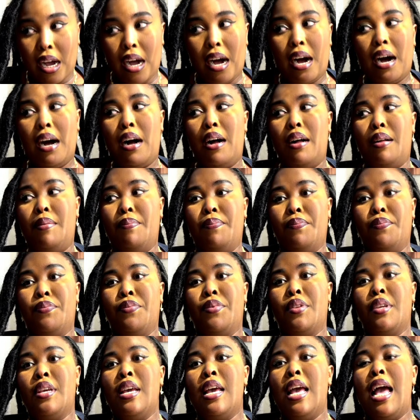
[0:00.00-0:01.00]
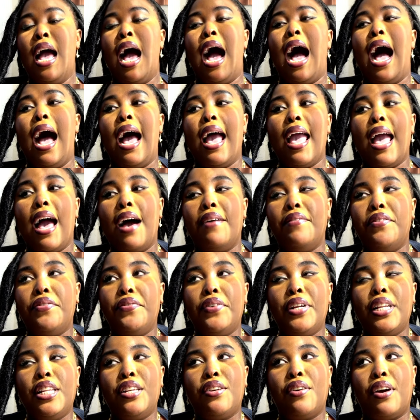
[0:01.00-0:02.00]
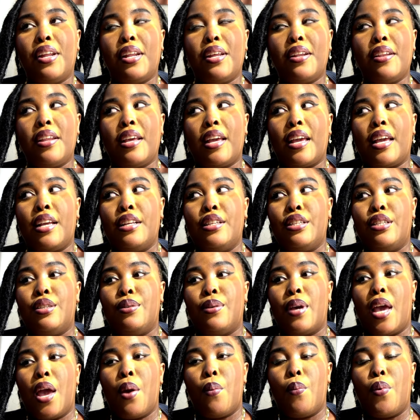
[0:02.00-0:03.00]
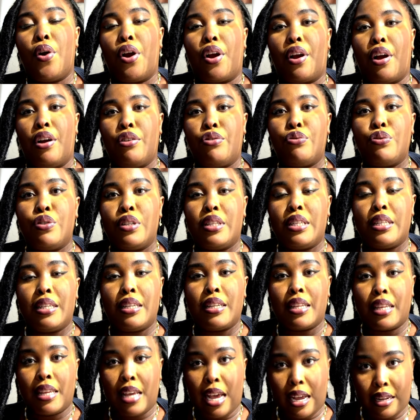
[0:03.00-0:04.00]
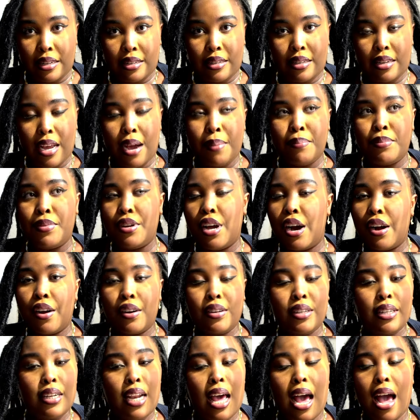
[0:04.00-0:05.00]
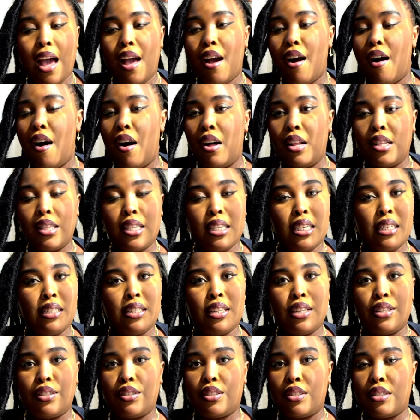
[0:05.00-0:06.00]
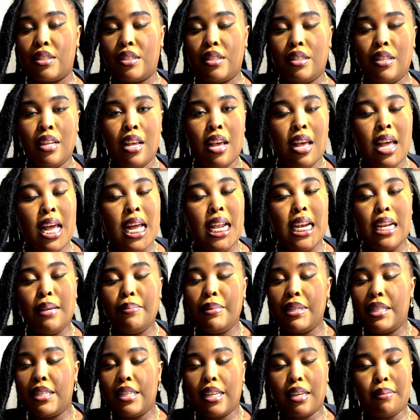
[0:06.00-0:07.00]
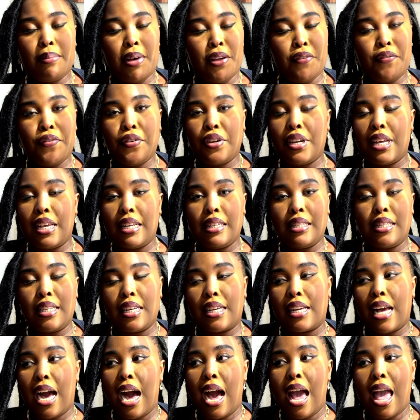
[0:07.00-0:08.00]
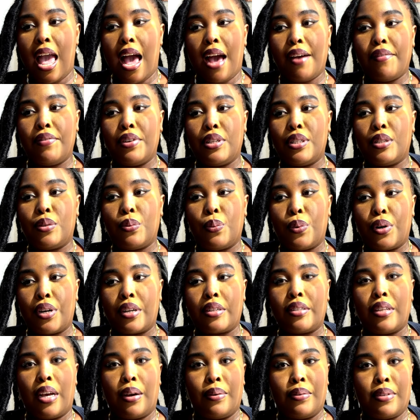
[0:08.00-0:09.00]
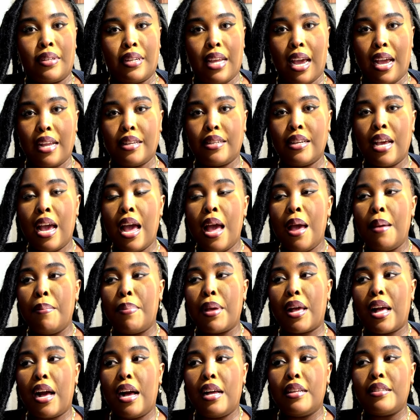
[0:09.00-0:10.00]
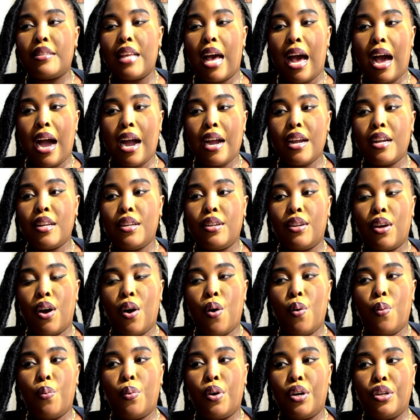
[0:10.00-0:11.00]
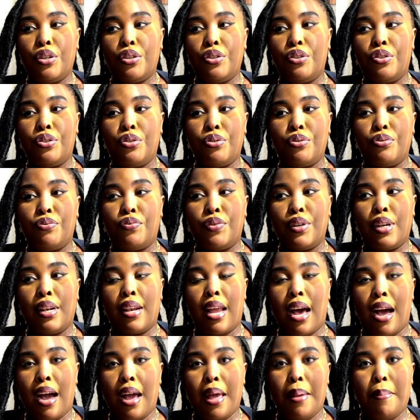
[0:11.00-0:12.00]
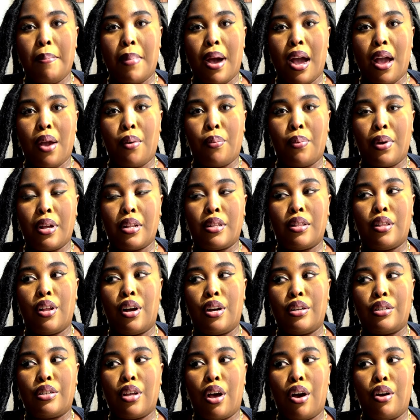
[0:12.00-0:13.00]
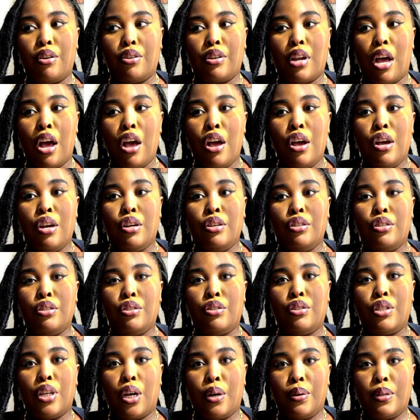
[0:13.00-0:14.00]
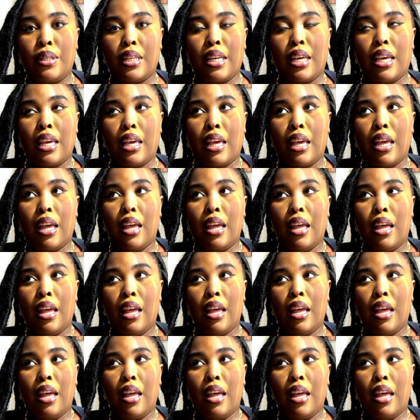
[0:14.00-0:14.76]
I haven't really gotten into a workout routine yet. I'm not gonna lie, all this is just limiting my food intake. I haven't worked out yet because I don't want to rely my weight loss on solely